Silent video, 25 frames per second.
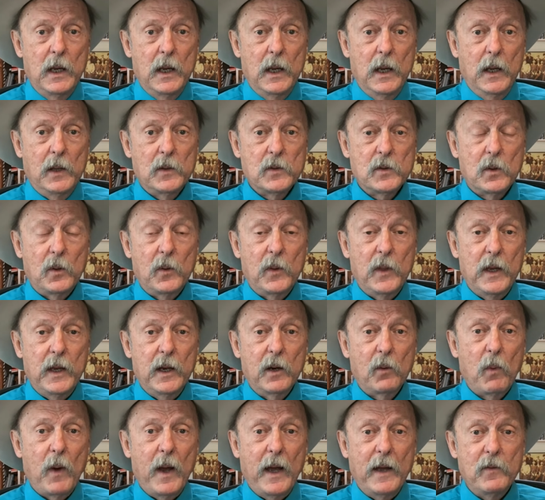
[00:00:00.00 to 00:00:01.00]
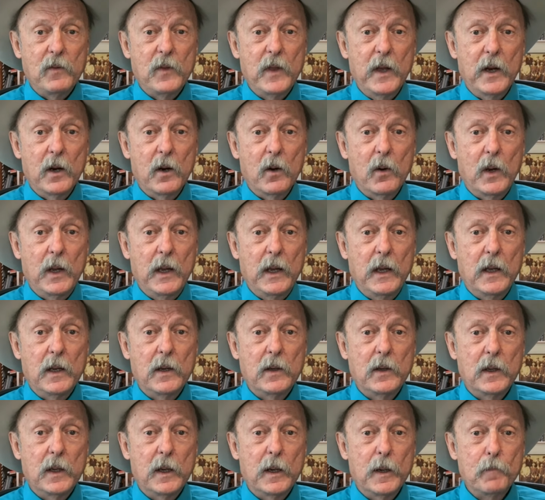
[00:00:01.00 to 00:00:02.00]
And so they arrived there
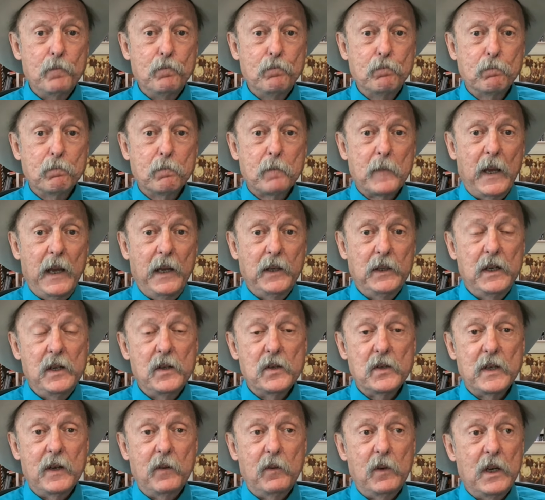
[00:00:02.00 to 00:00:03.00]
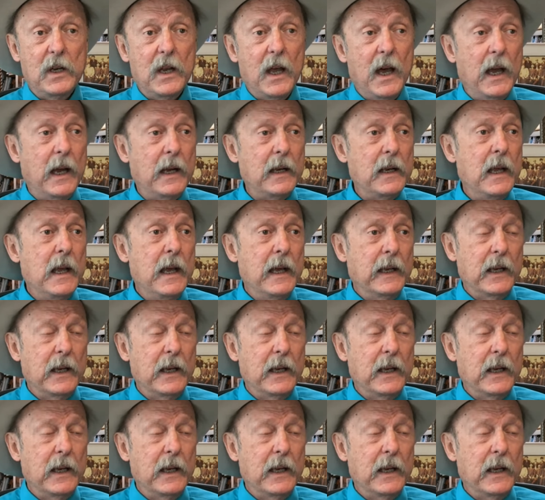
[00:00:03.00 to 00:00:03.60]
in 1879.